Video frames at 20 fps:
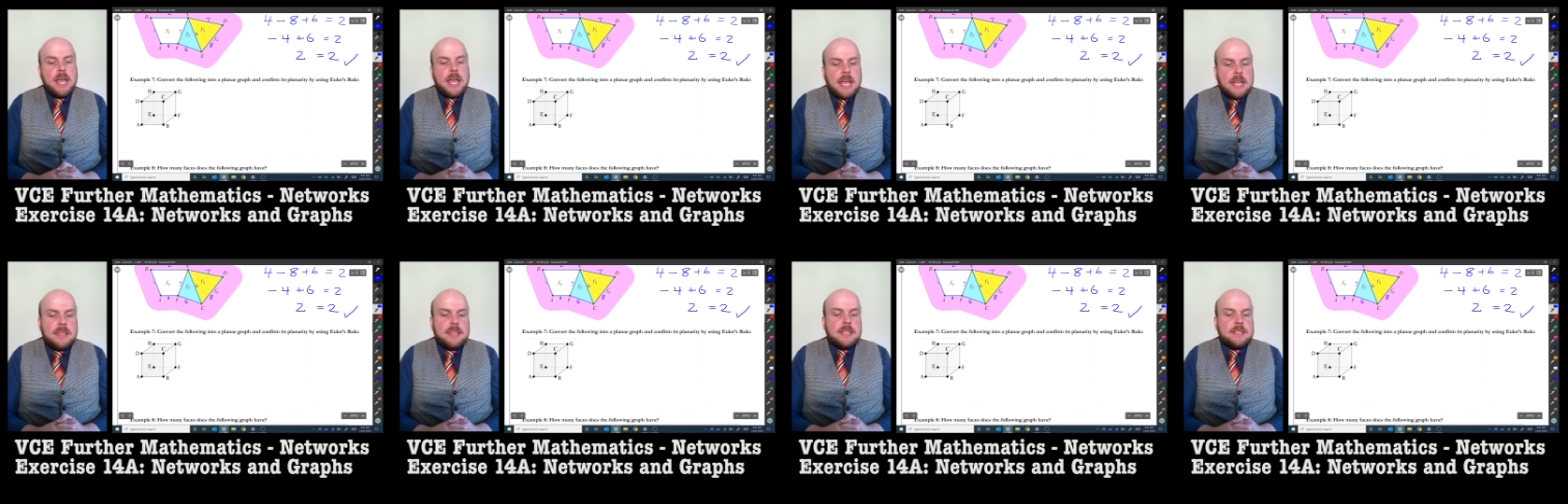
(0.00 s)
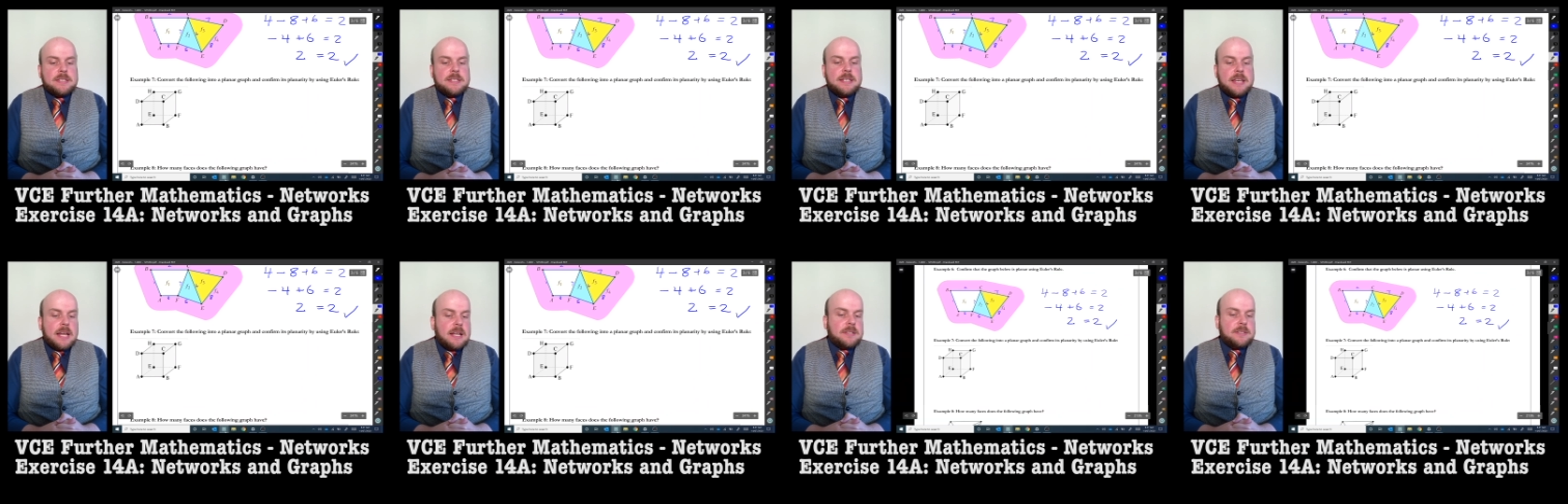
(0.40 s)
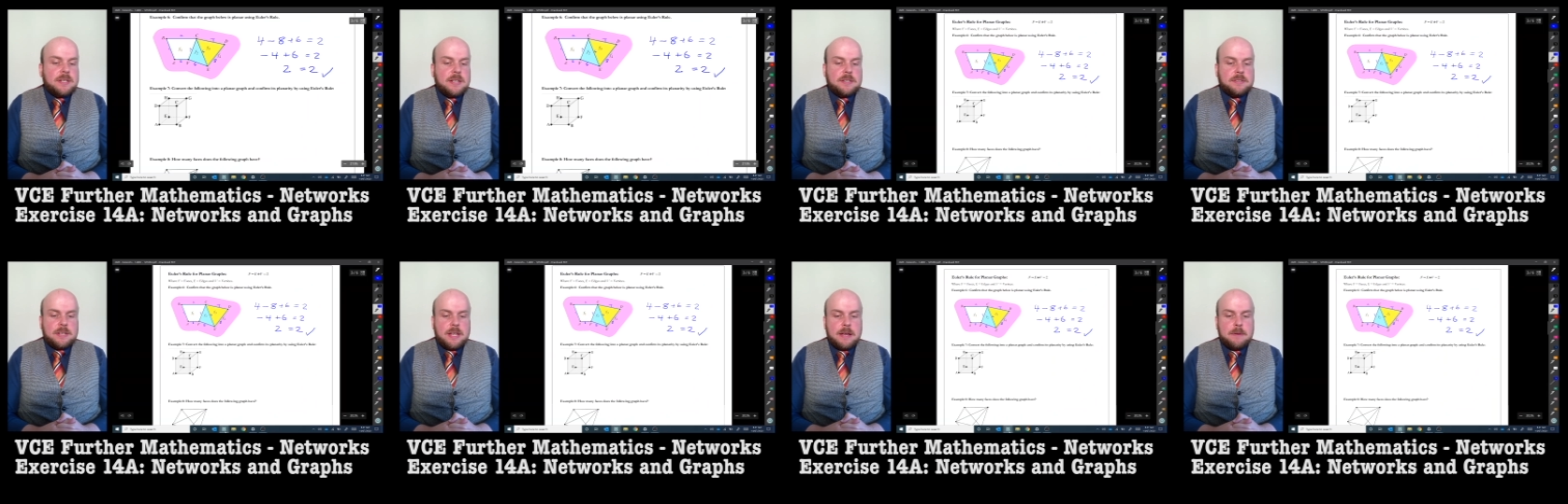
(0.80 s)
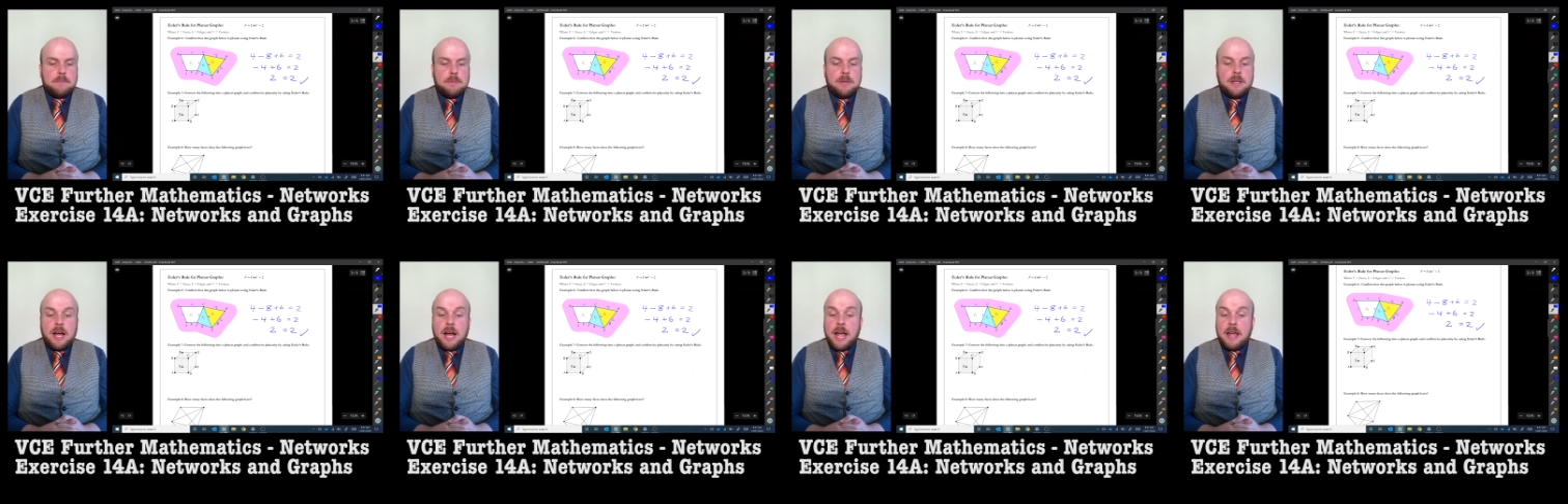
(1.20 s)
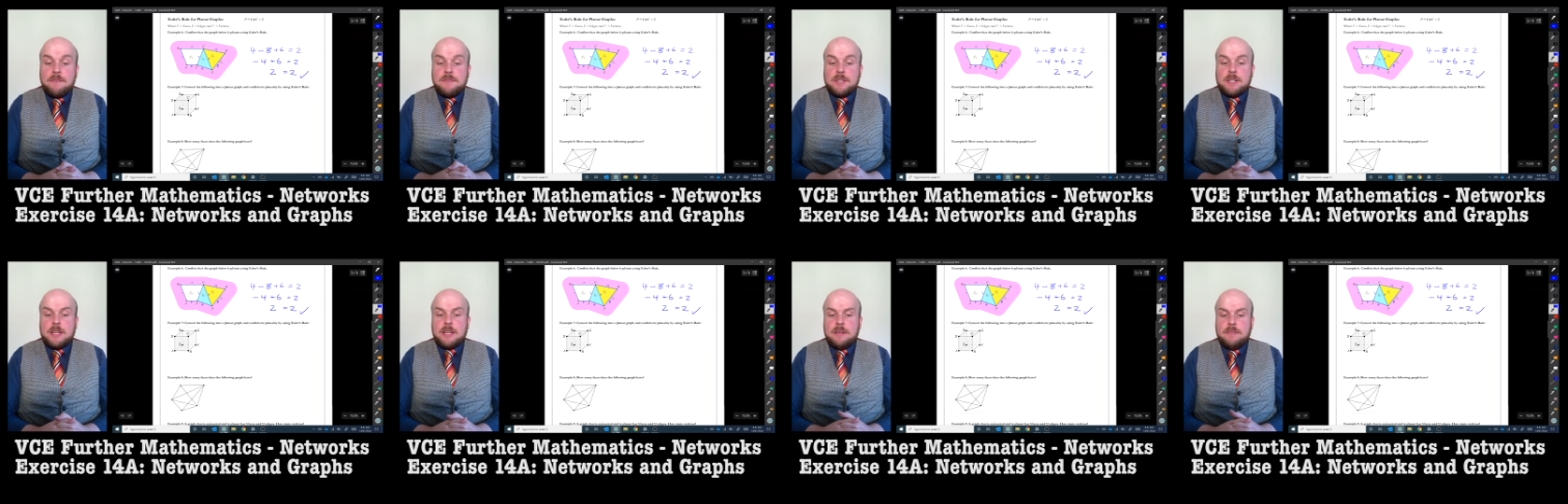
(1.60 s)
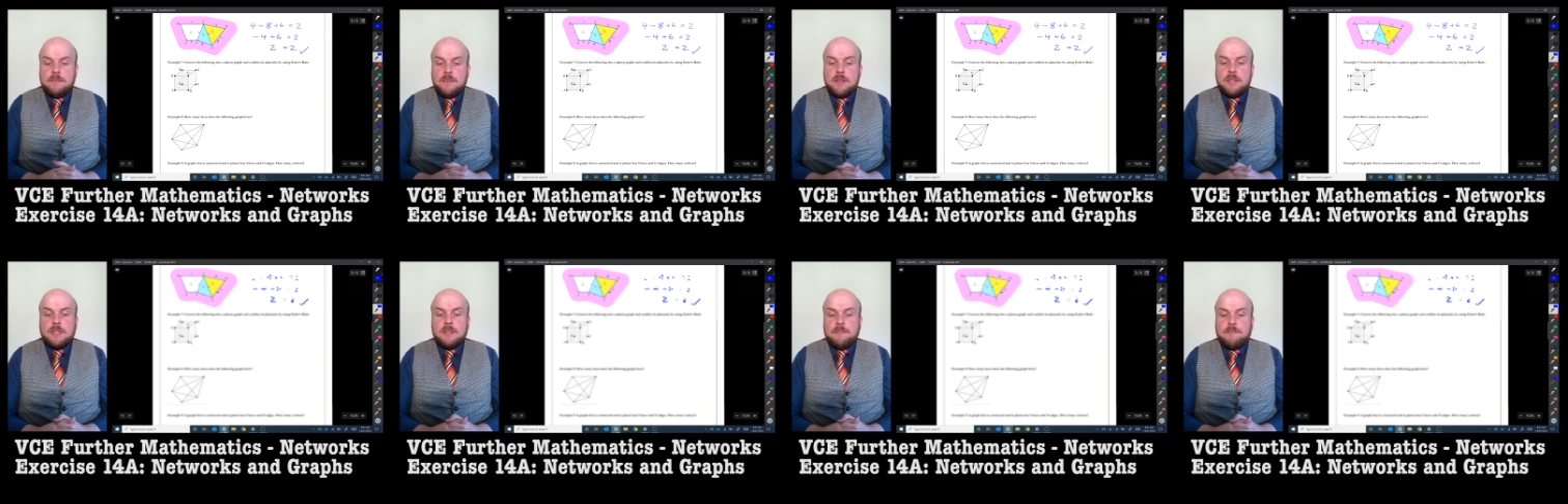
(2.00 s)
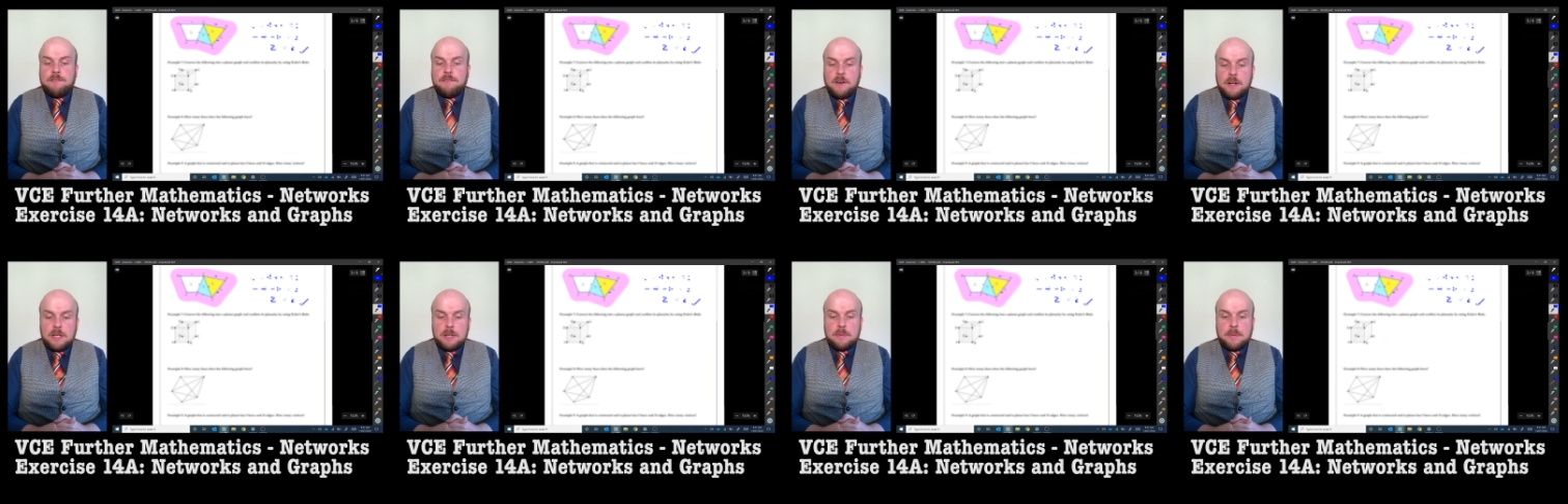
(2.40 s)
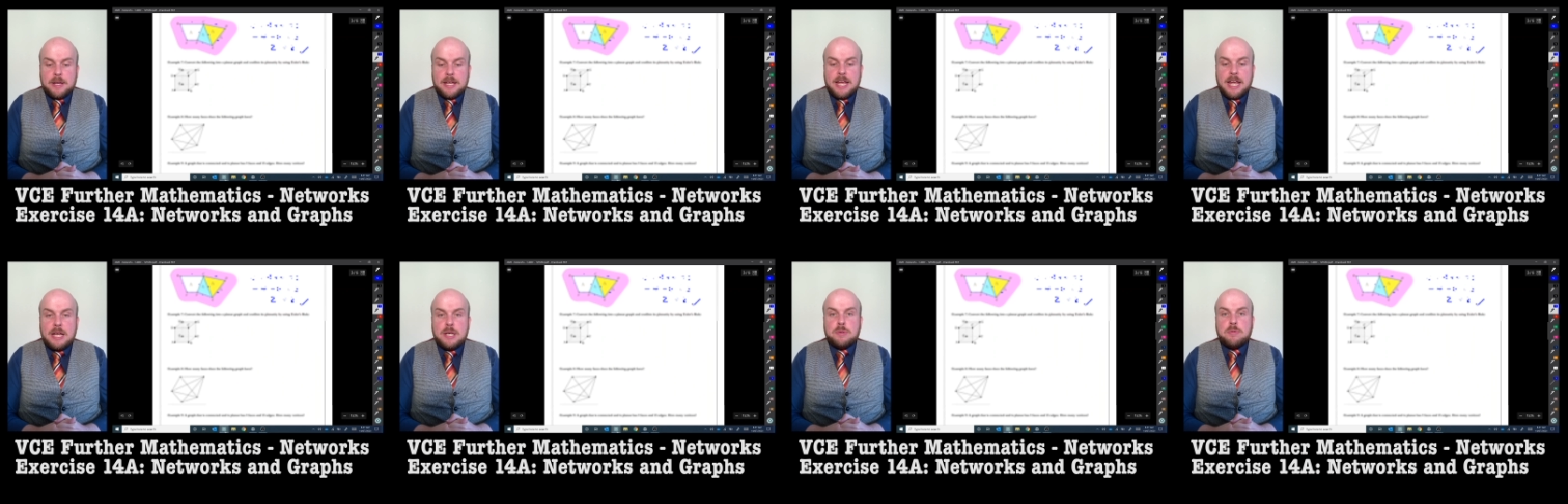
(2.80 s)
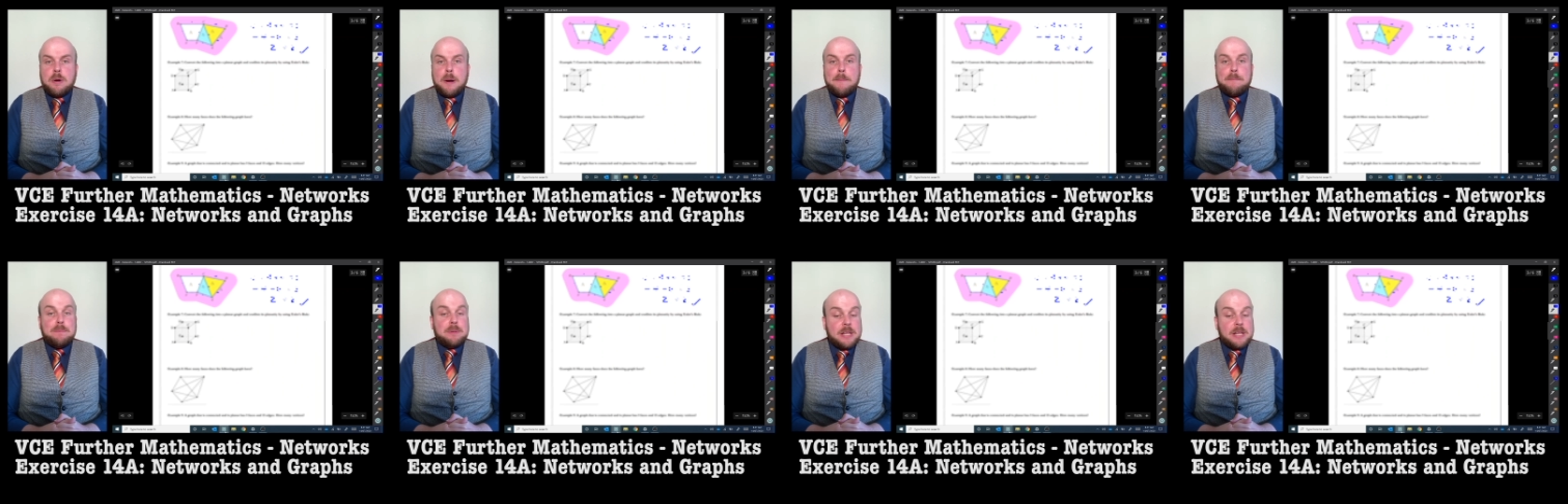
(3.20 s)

In this next example, I have to convert the following into a